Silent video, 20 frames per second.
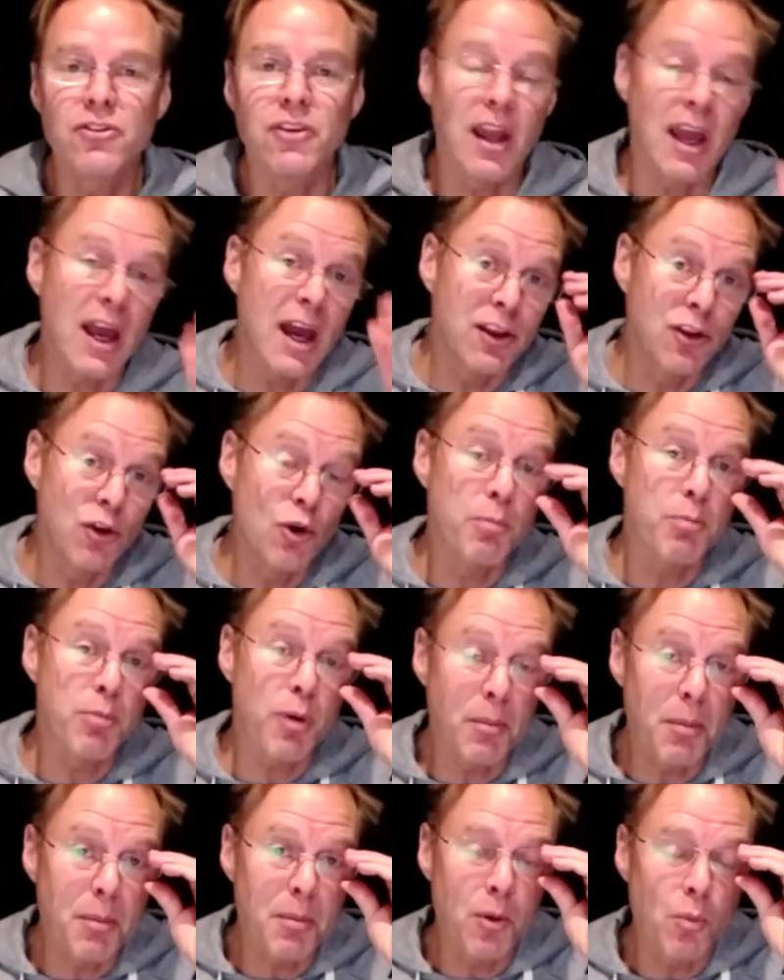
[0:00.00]
And you're probably
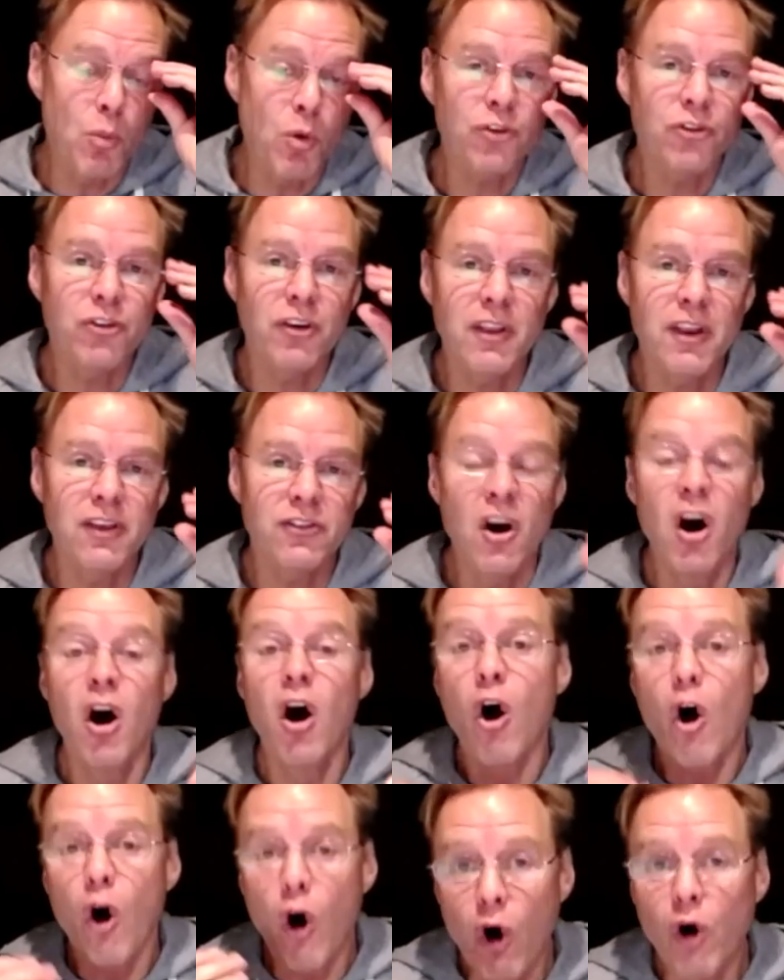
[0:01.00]
watching this
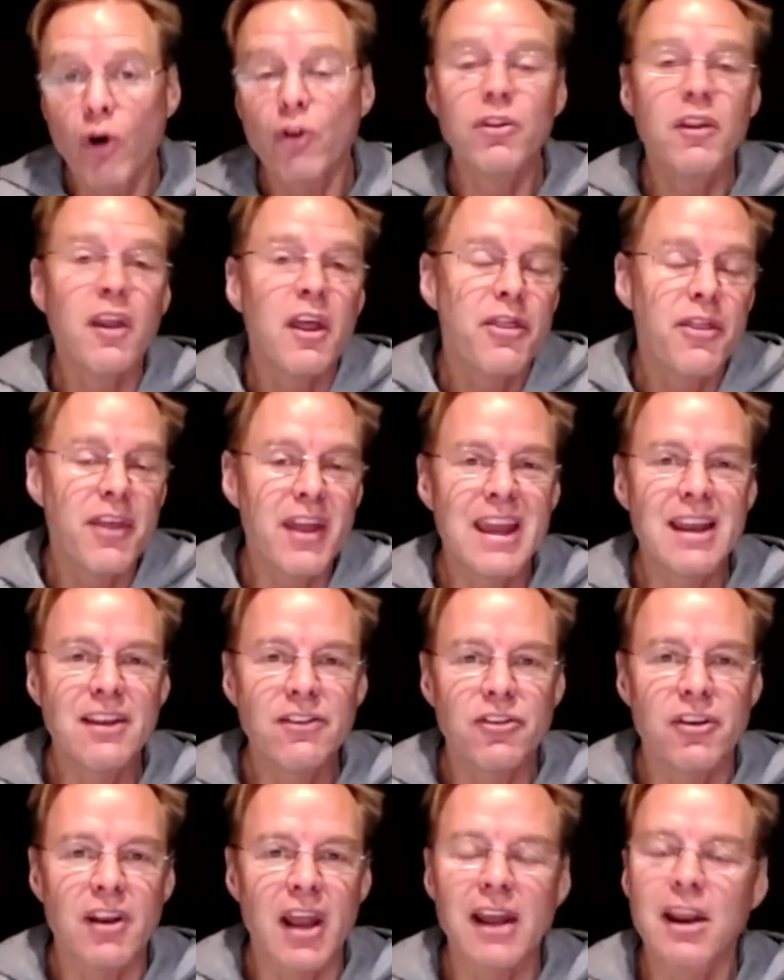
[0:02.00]
on the
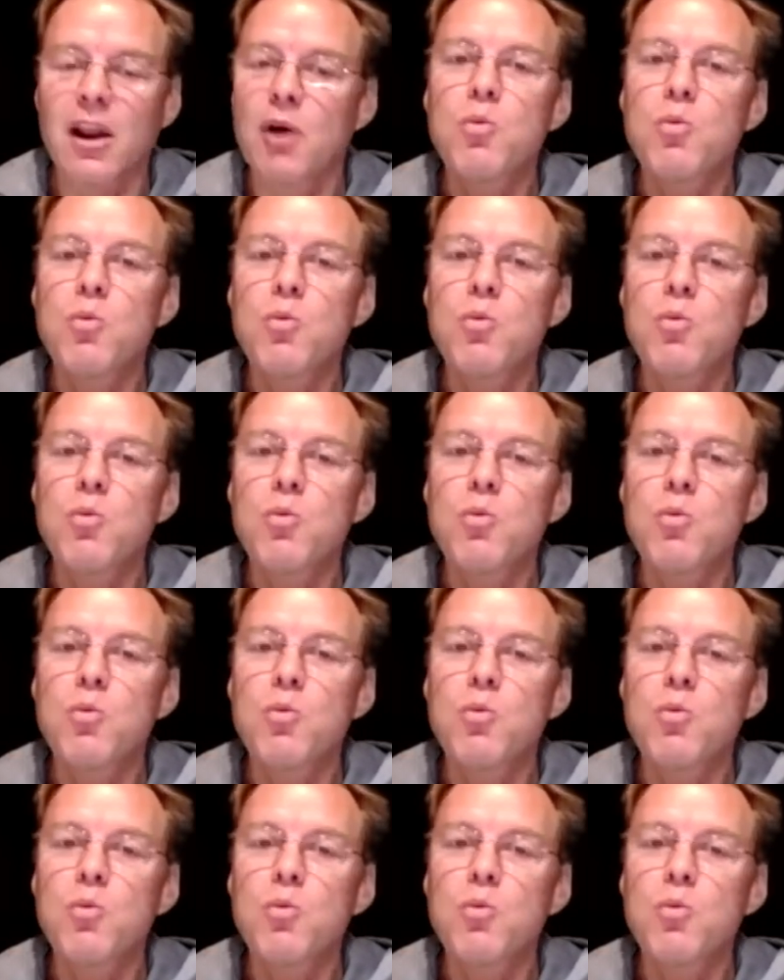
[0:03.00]
internet, and